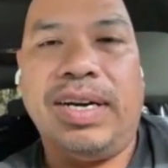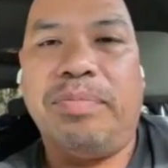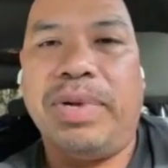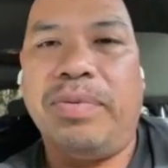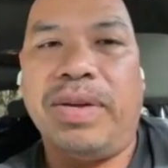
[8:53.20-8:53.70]

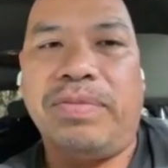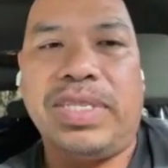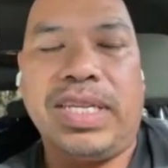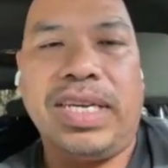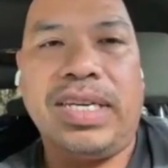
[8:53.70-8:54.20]
my wife
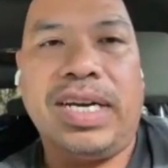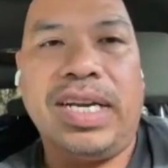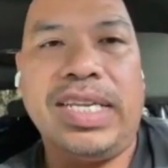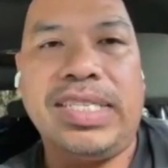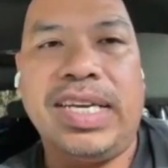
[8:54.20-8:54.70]
was like,
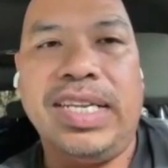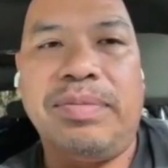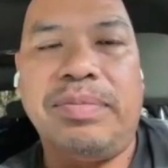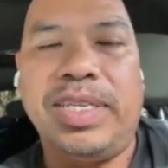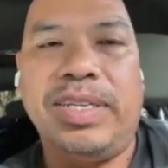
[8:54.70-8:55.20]
let's sell
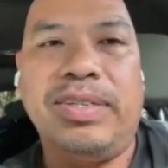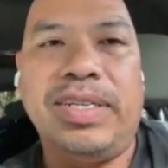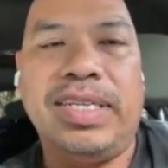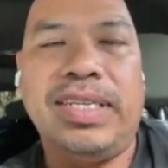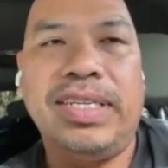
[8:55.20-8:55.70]
them,
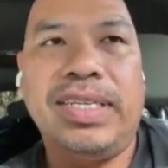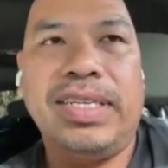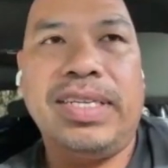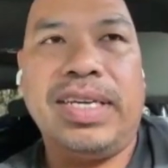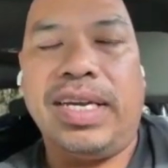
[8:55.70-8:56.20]
and
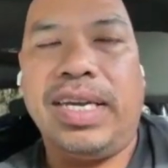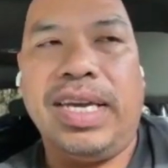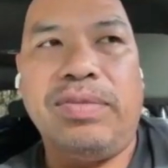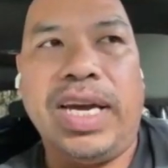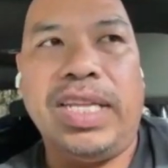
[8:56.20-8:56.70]

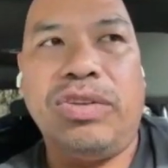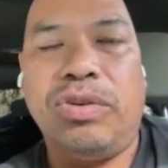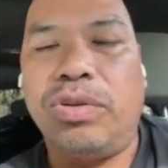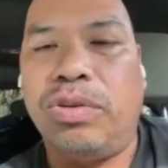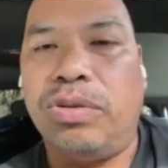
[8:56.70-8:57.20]
again, we had
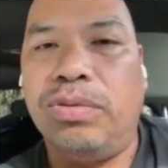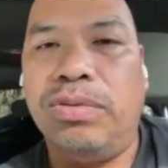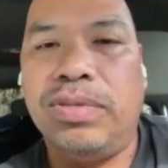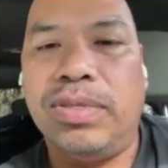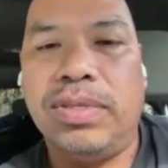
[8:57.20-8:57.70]
no clue.
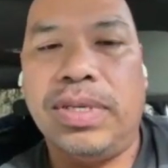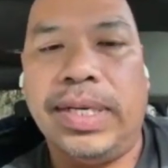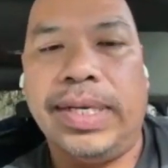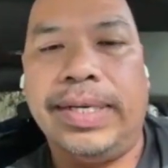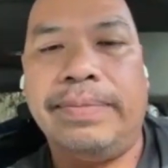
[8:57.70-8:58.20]

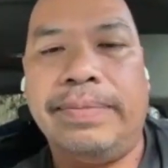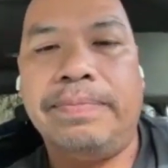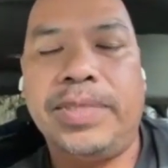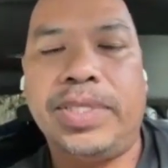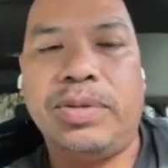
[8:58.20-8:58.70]
Um,
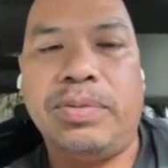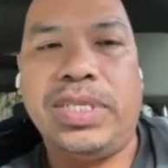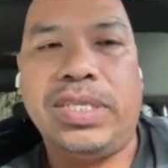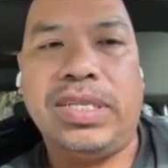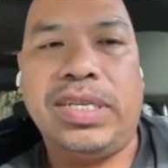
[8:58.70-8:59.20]
so we
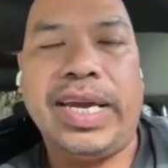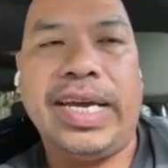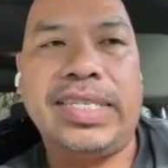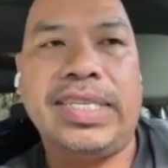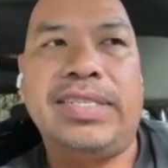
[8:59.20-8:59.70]
just started
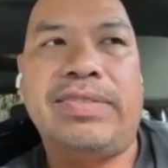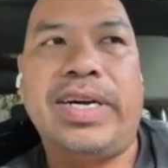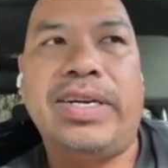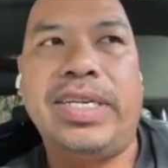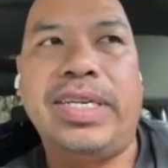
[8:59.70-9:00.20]
asking
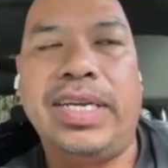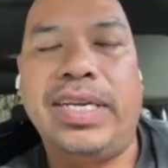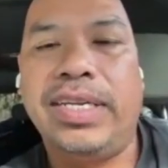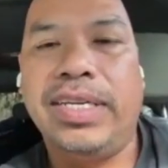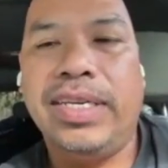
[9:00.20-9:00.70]
around, and then
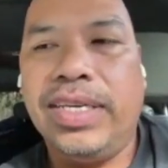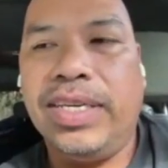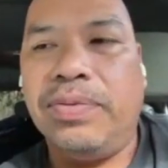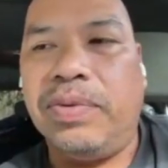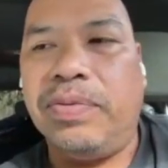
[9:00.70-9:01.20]

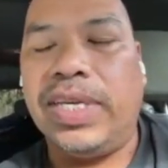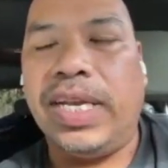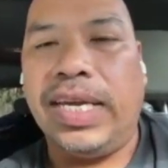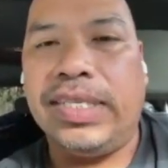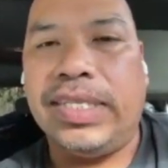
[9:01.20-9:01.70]
we
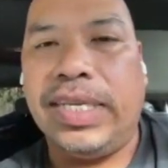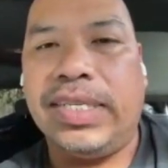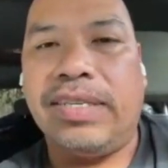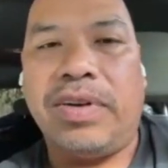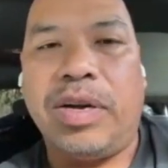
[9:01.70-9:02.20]
realized
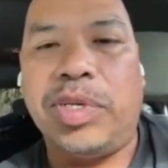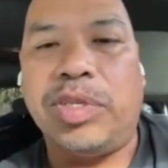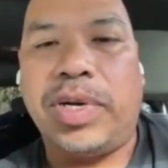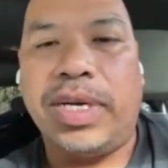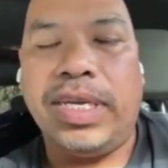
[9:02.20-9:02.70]
there's a farmer's
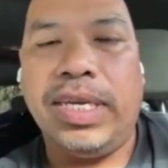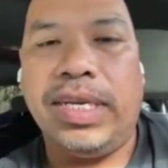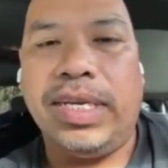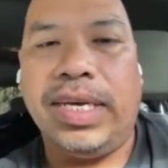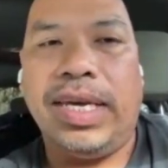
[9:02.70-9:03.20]
market
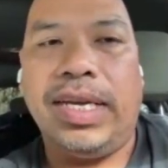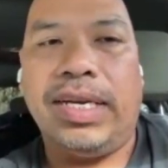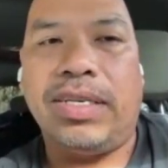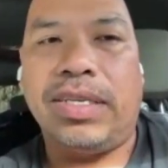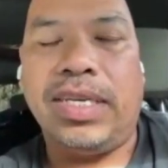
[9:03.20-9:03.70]
at
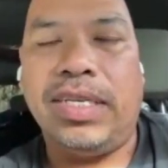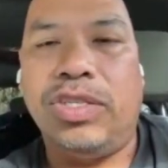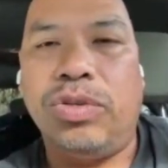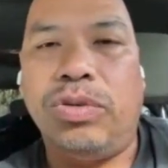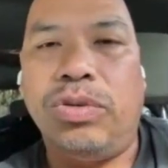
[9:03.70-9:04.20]
our kids'
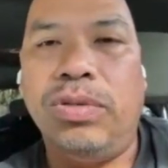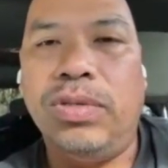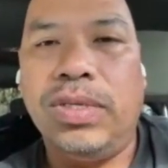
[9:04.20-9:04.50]
school.